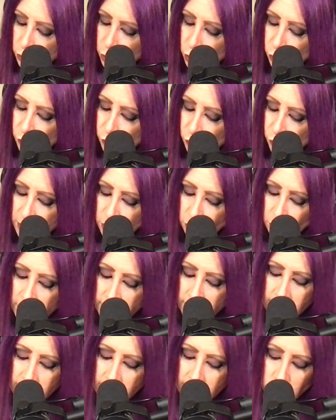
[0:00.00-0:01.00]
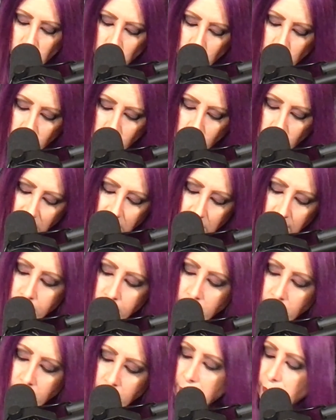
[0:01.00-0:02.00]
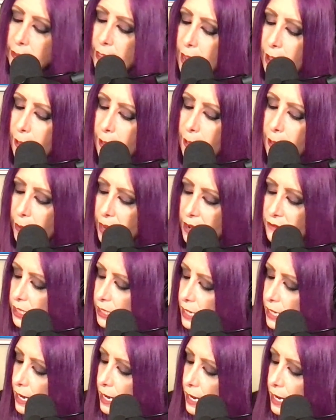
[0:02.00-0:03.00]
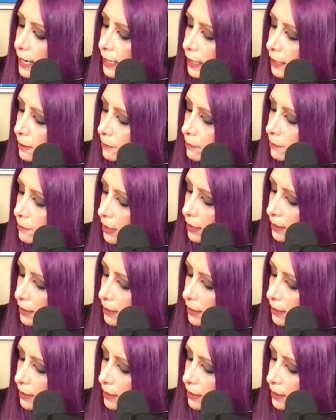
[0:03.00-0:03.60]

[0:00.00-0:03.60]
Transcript: drinks right now. Do you have to climb in my lap every time?